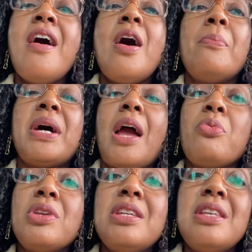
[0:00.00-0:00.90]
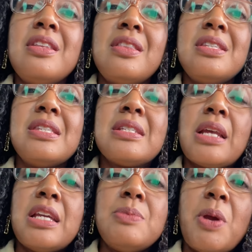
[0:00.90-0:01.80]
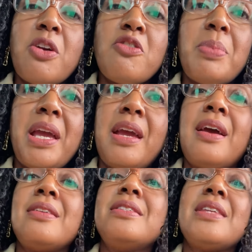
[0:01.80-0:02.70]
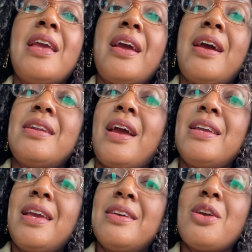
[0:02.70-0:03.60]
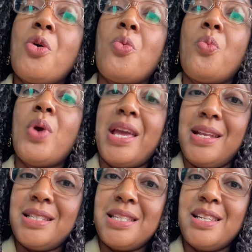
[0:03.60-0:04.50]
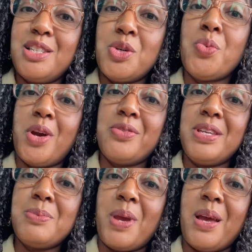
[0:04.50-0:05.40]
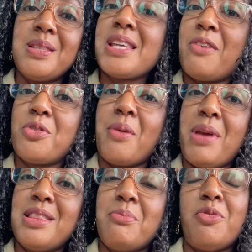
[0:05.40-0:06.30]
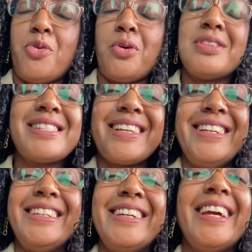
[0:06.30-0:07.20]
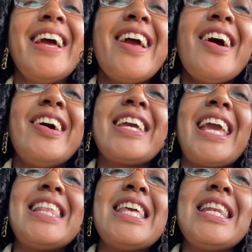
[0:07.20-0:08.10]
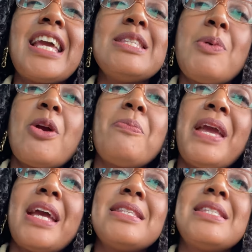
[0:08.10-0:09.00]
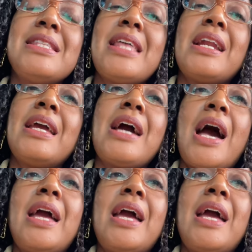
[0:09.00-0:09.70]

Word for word: But I really think that this is a nice pair of pants, and I cannot wait to wear these pants after I make them, of course. Okay, the next pair of pants that I got